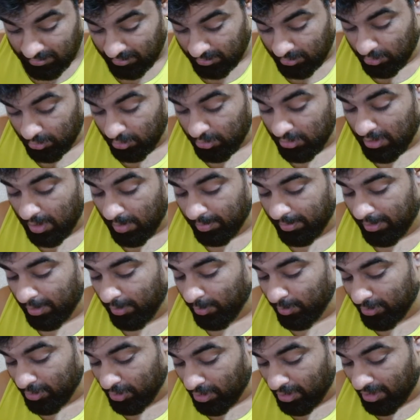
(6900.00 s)
Do something
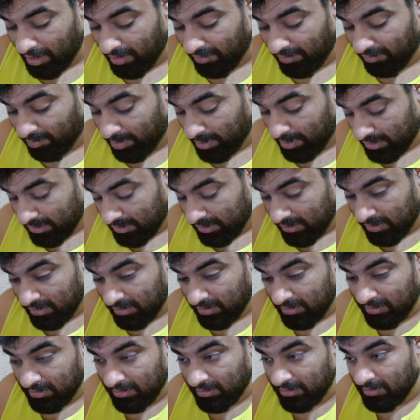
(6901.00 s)
with your life, please.
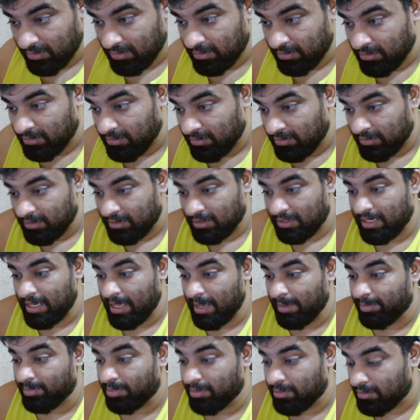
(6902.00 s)

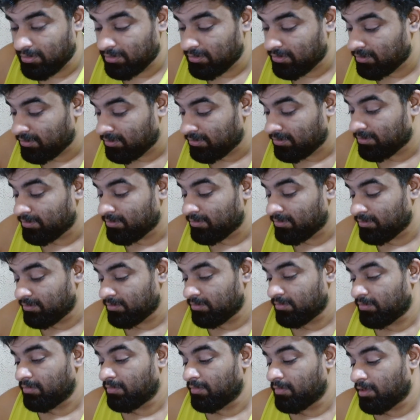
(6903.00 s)
Sleep.
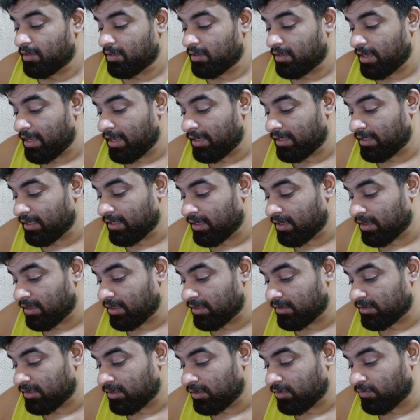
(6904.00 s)
Take care.
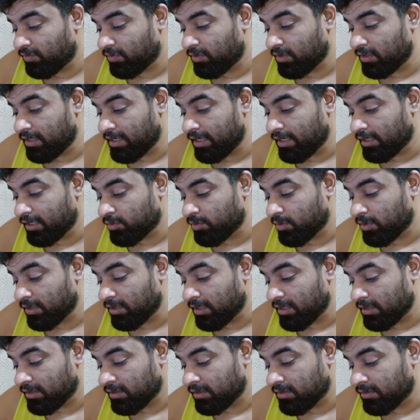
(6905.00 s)
I'll see you for the next one,
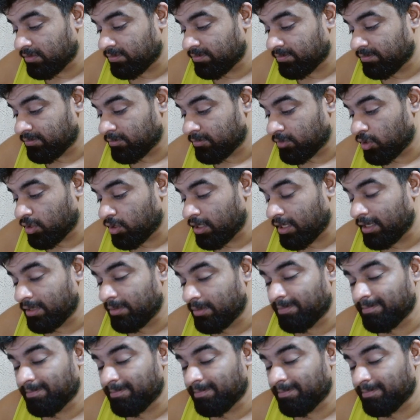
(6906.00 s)
guys. Good night.